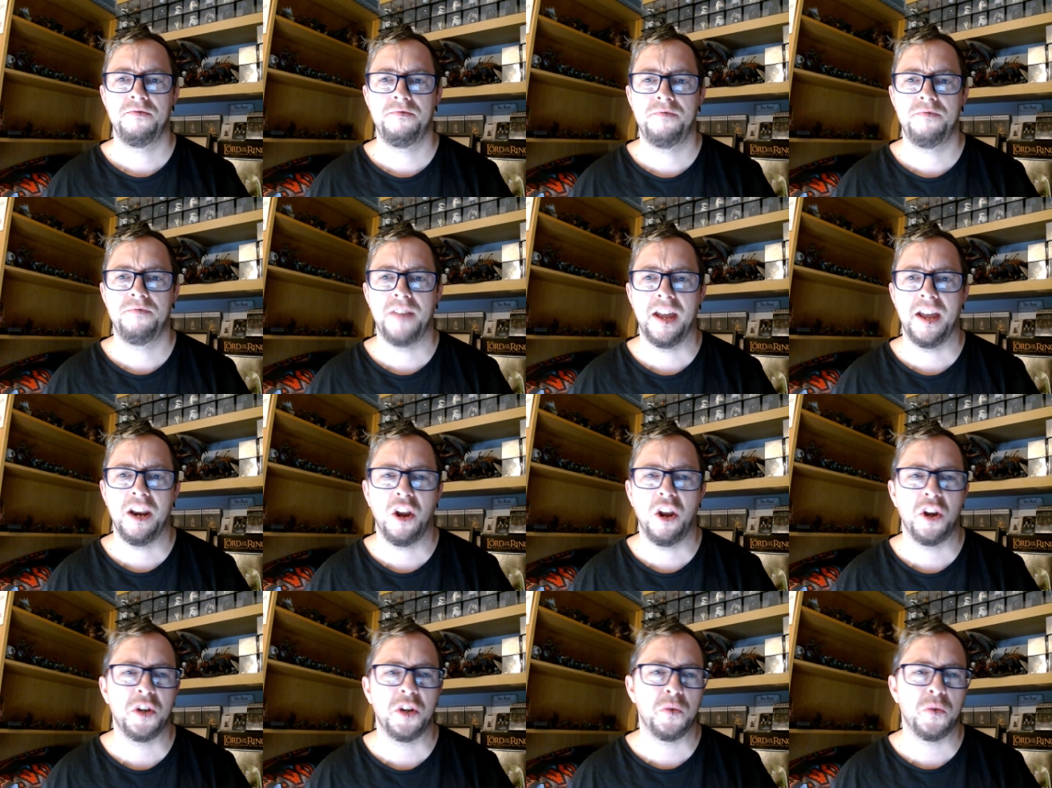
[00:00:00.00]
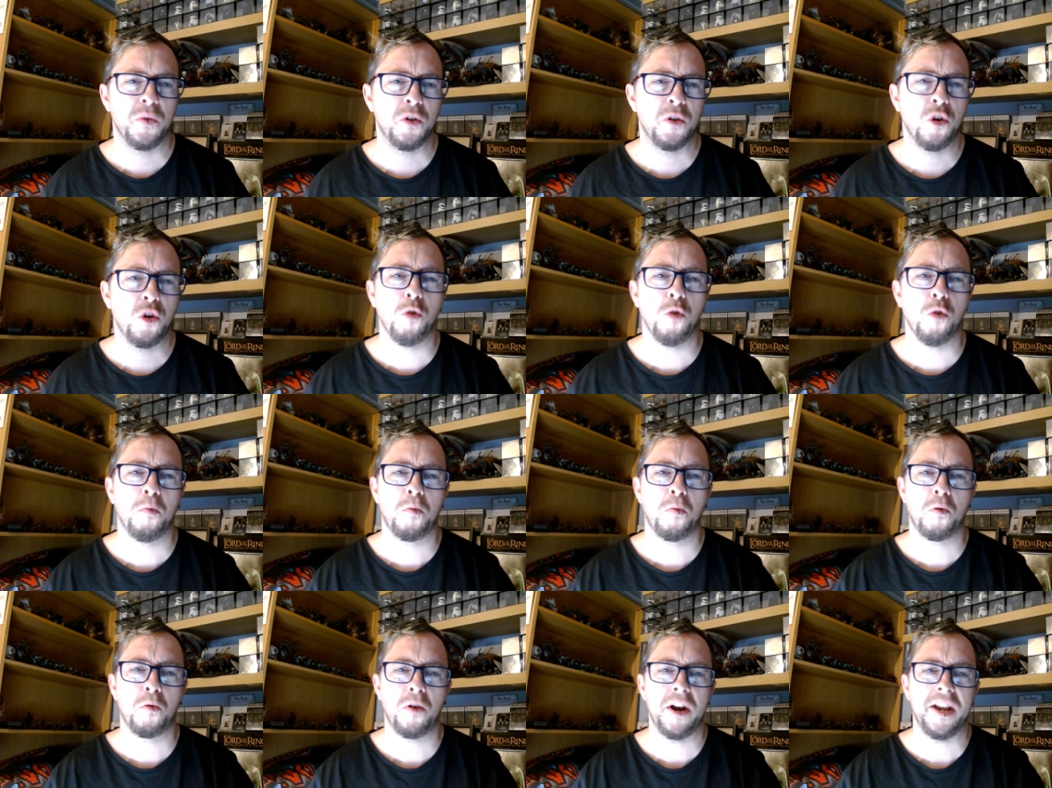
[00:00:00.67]
that like to
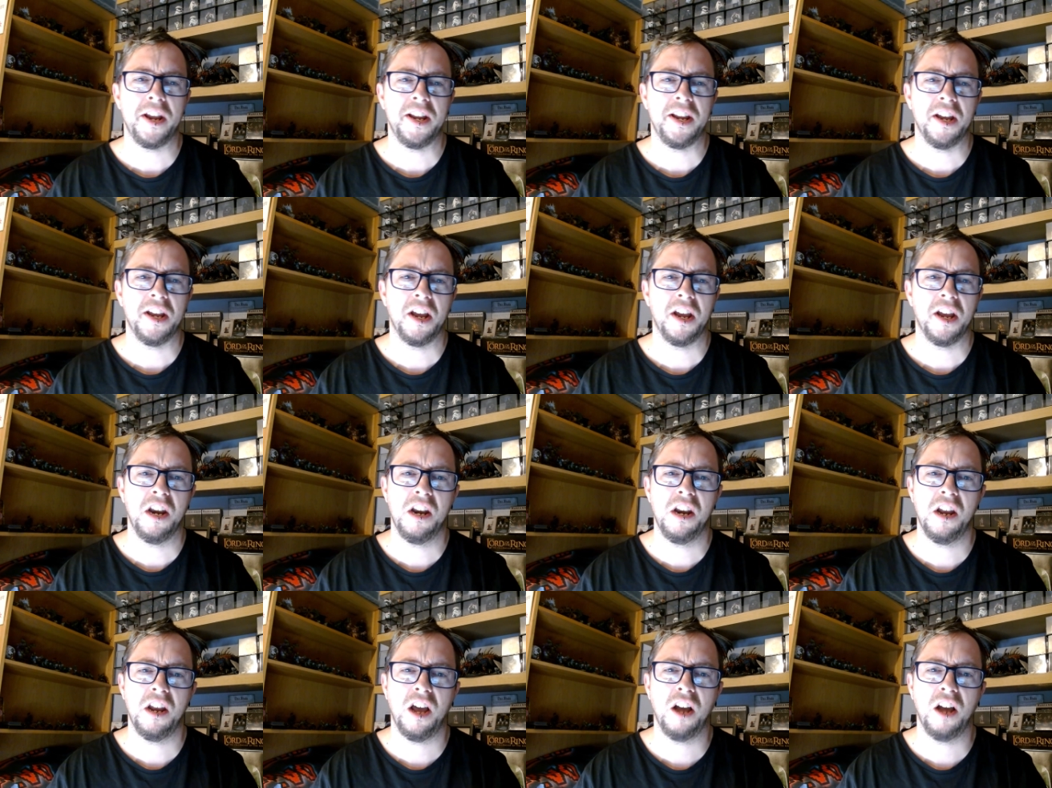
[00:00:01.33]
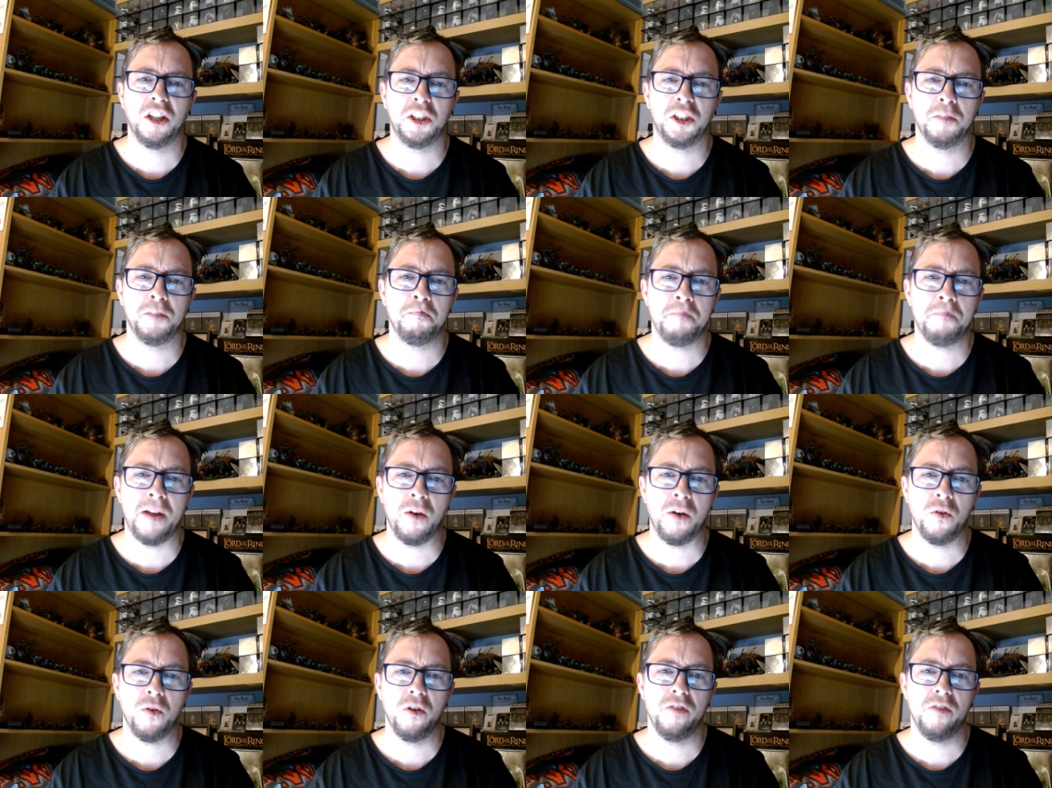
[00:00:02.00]
incorporate a large
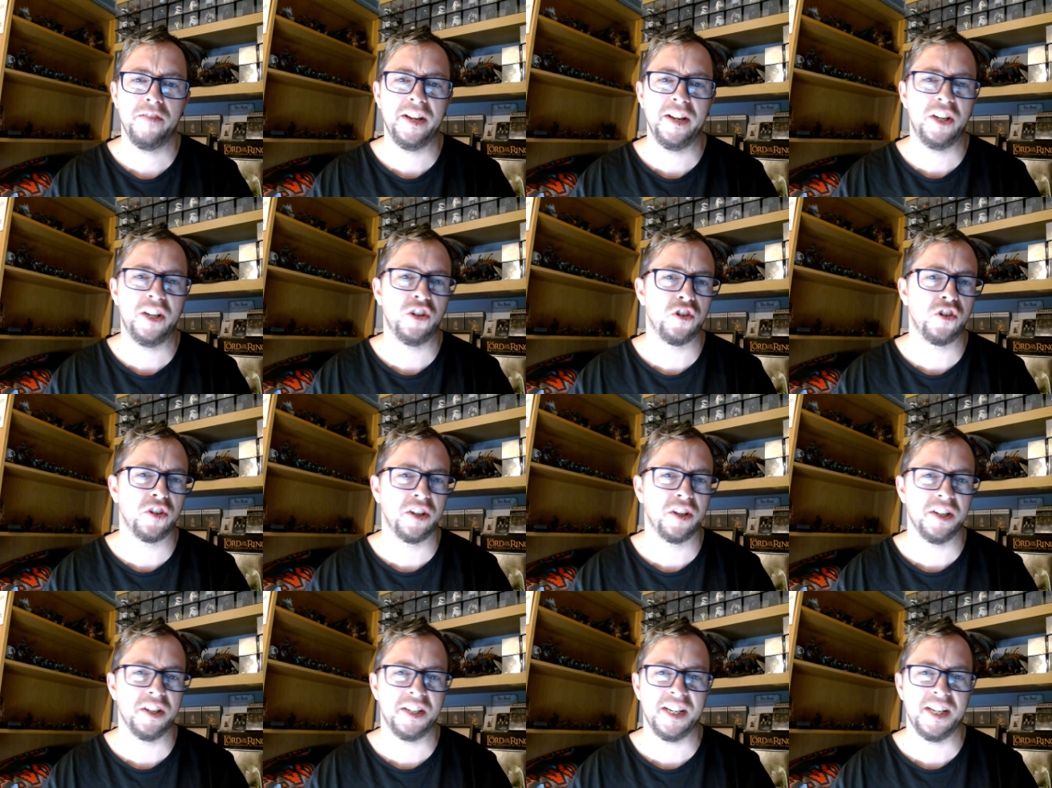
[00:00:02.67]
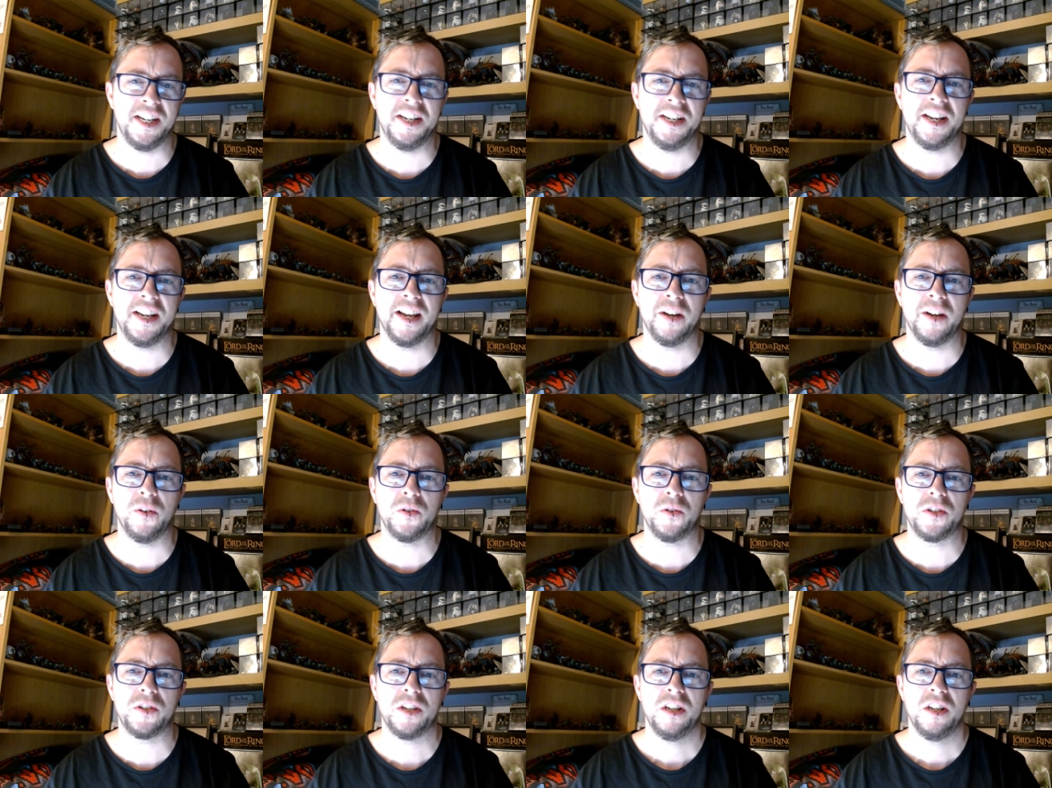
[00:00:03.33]
amount of intricate
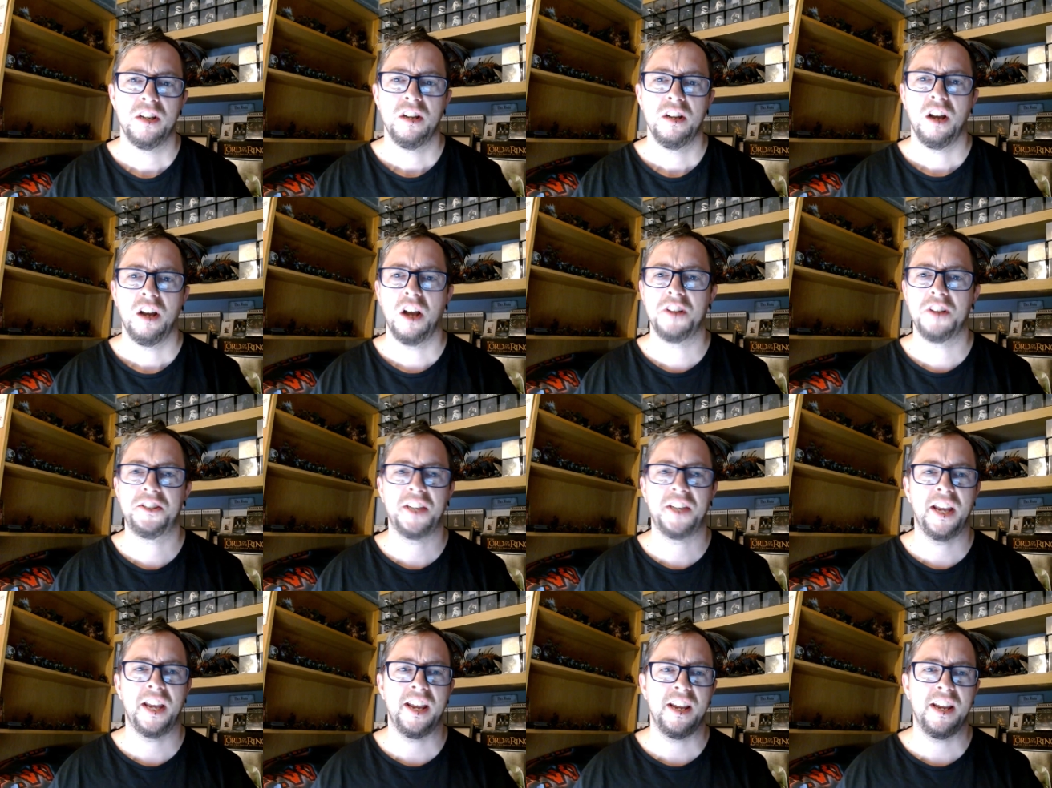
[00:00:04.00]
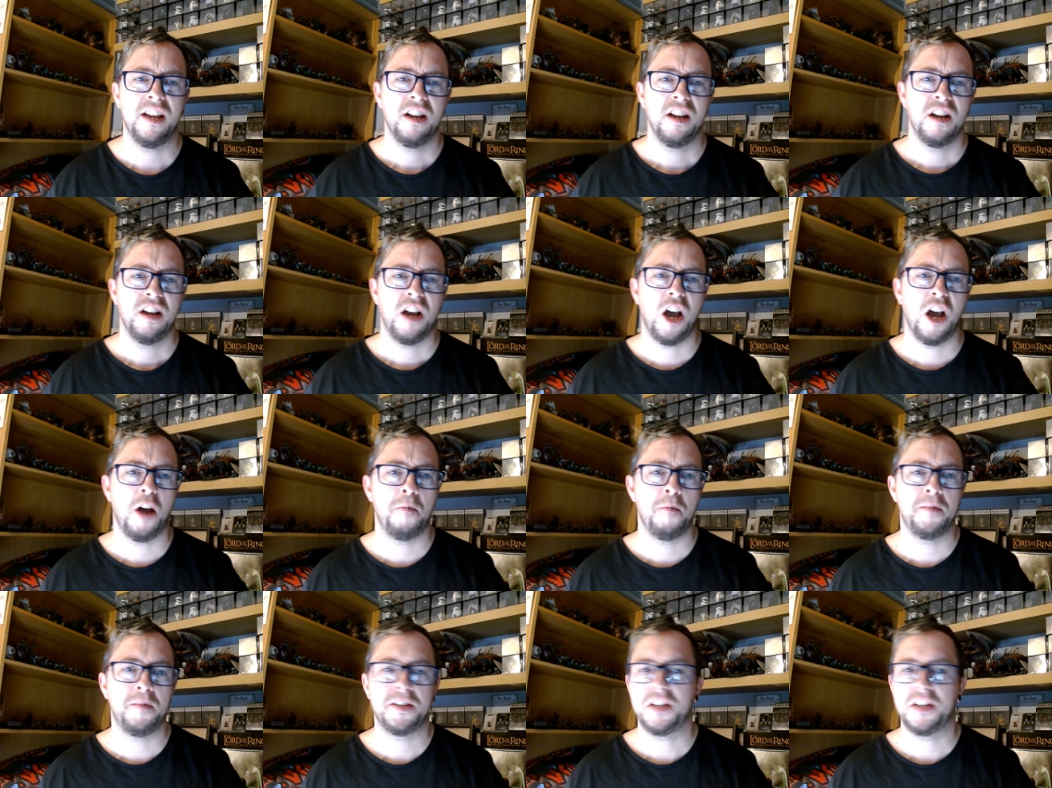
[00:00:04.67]
details. I'd say
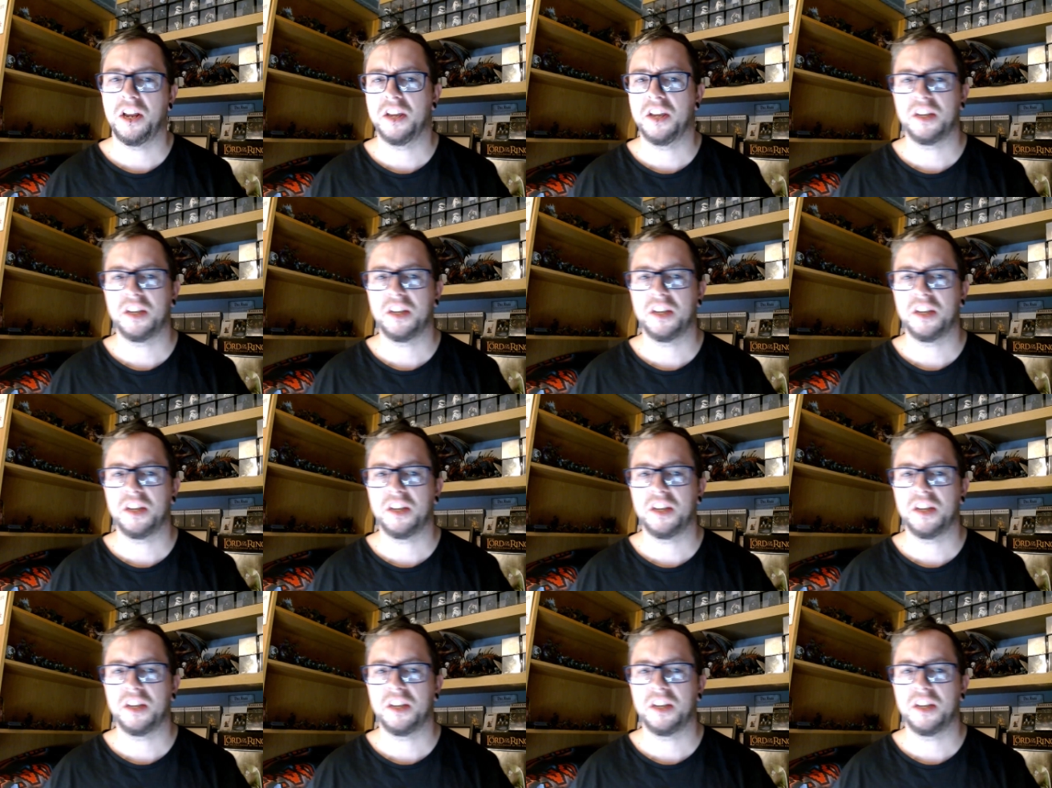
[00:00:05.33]
armies like